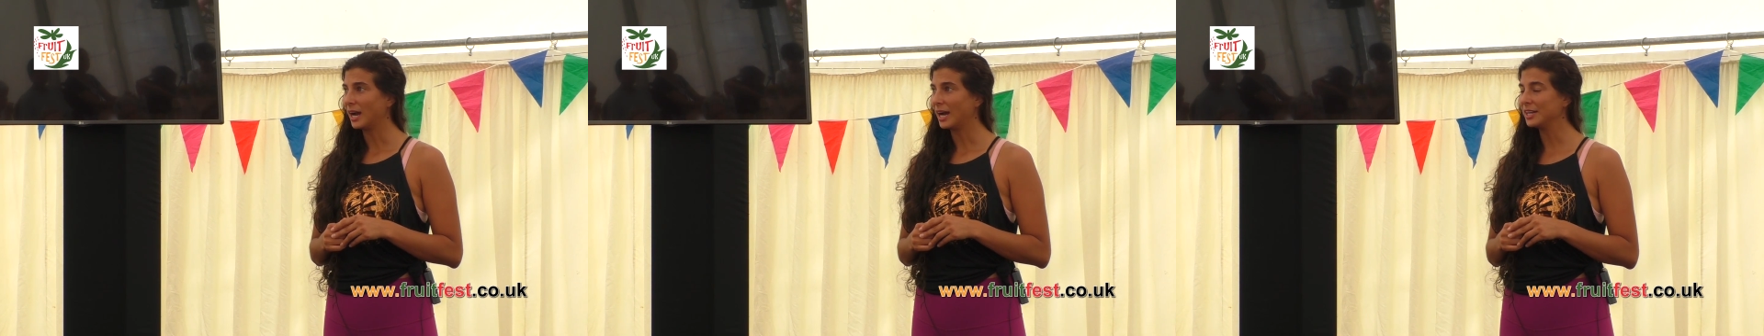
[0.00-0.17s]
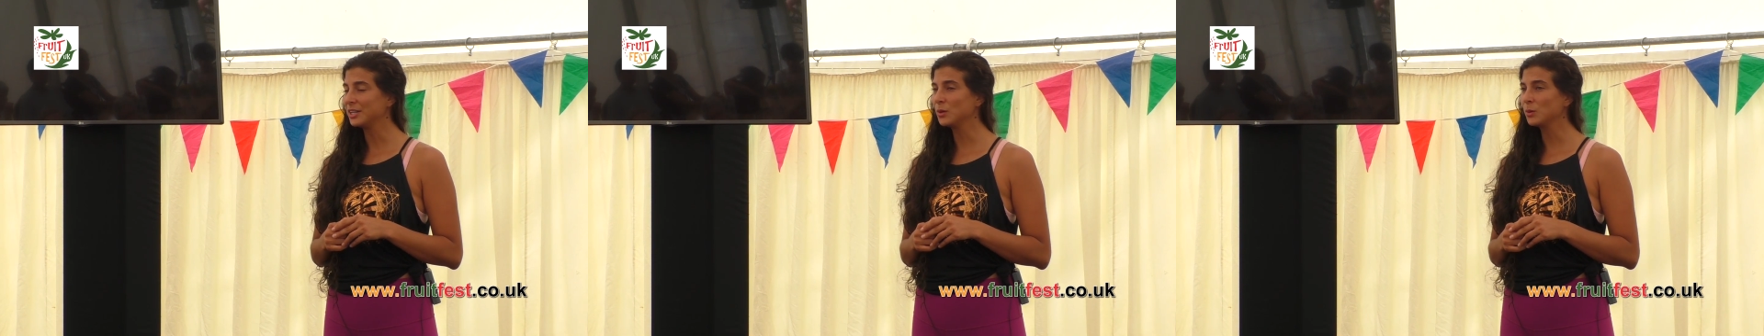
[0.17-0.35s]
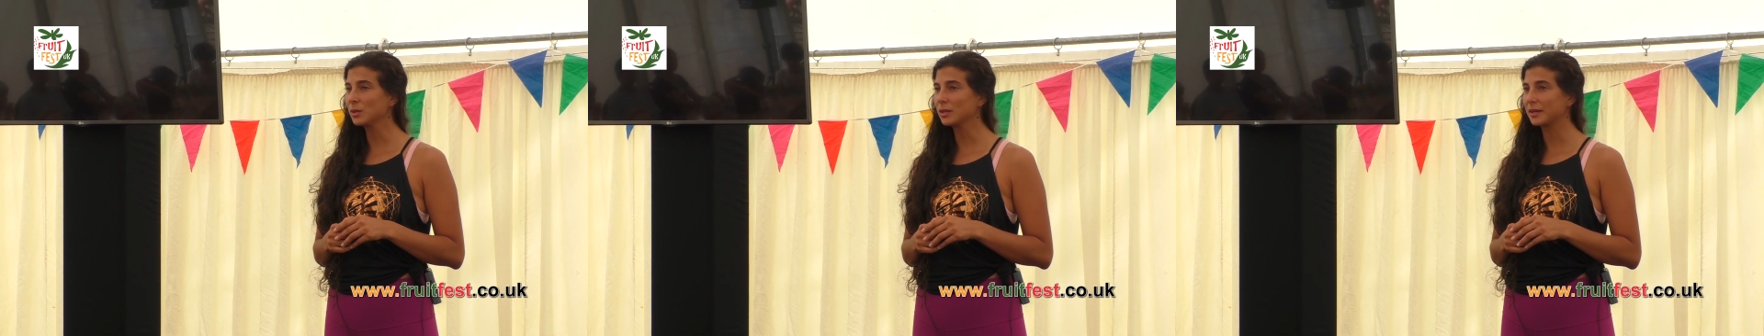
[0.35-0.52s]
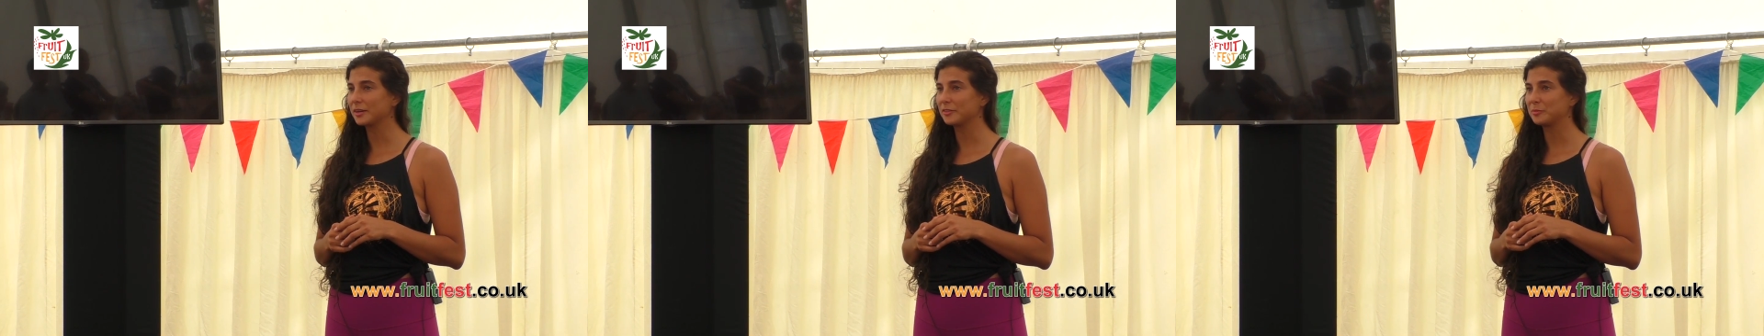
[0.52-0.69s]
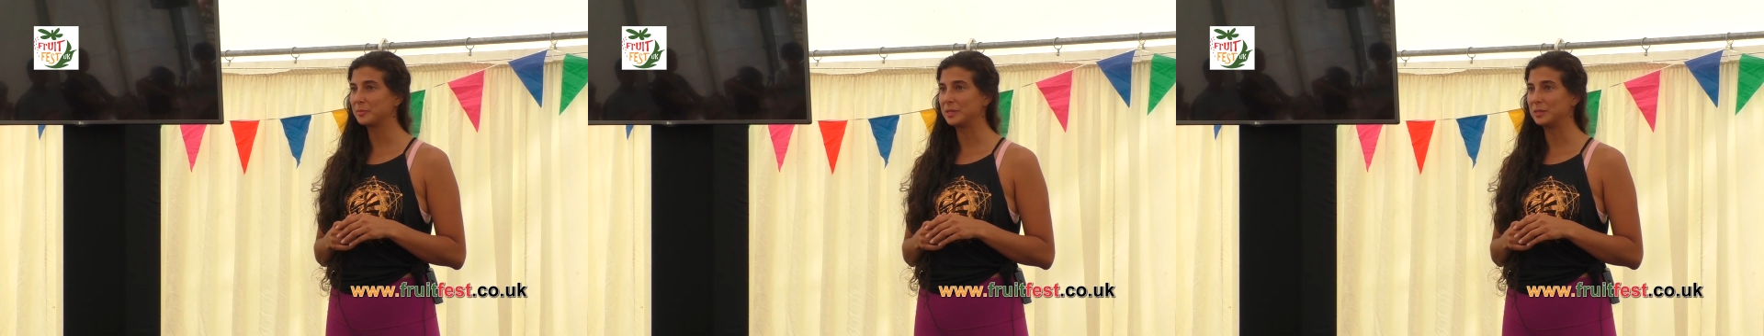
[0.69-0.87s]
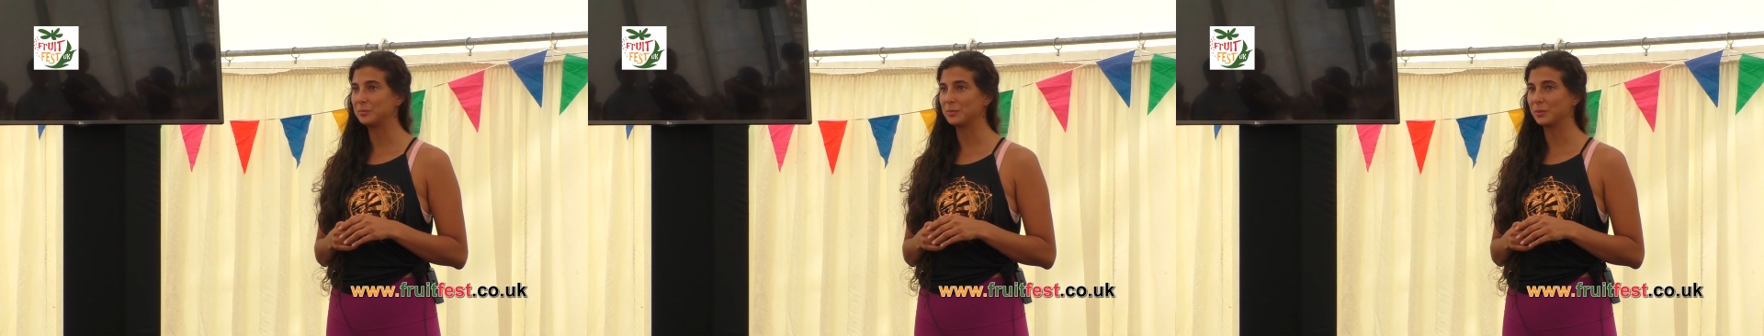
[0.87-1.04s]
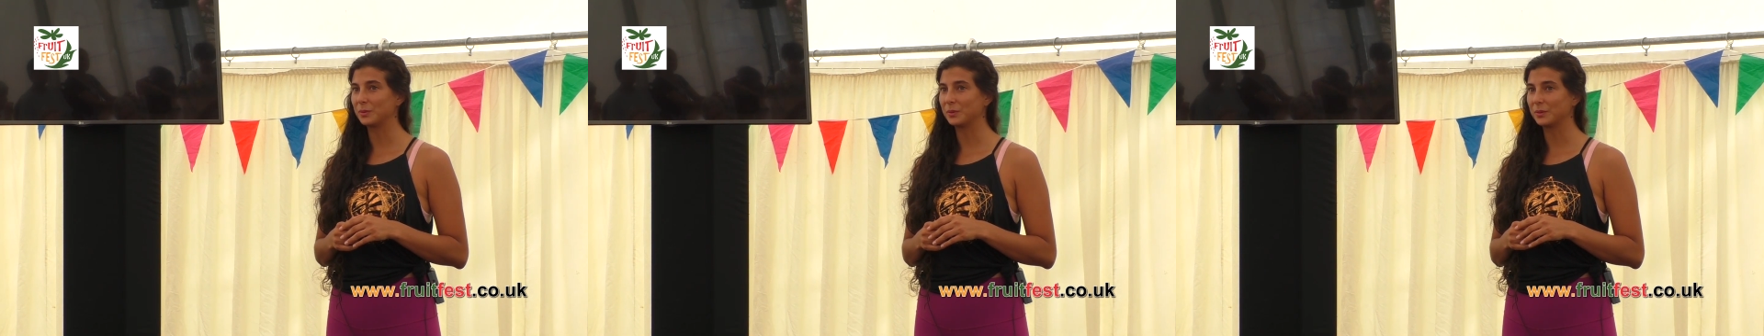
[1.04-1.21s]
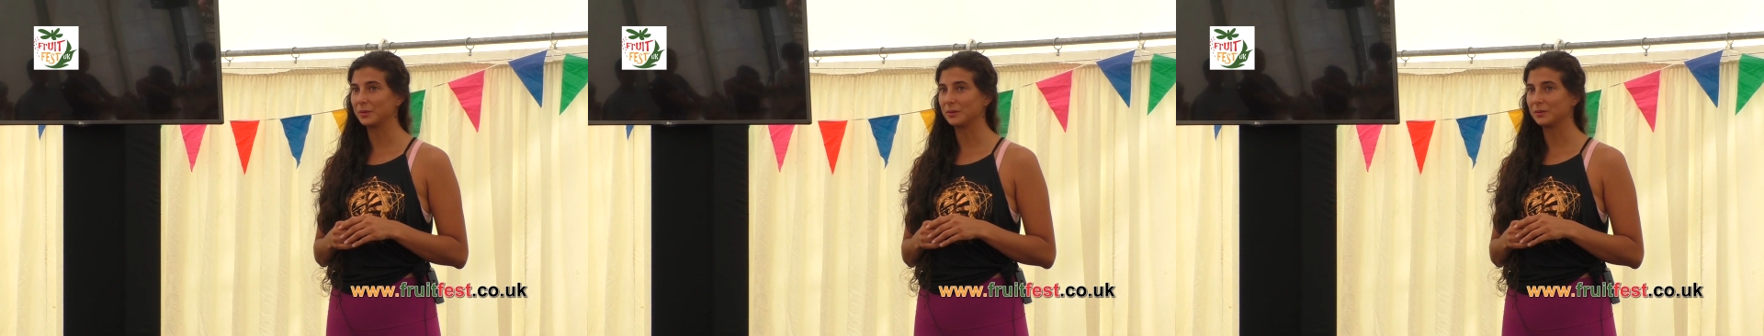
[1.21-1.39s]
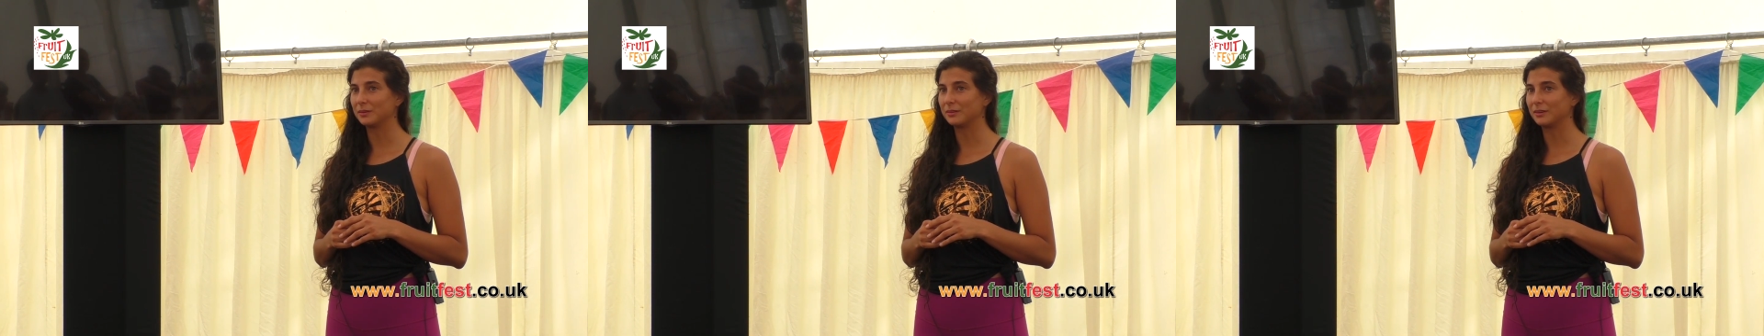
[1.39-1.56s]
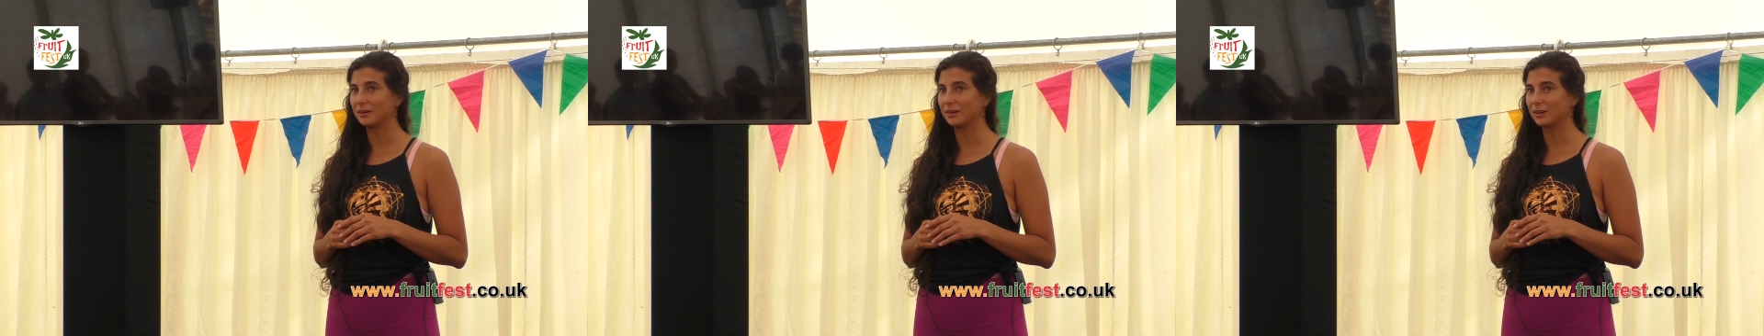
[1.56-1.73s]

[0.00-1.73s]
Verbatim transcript: I know a lot of people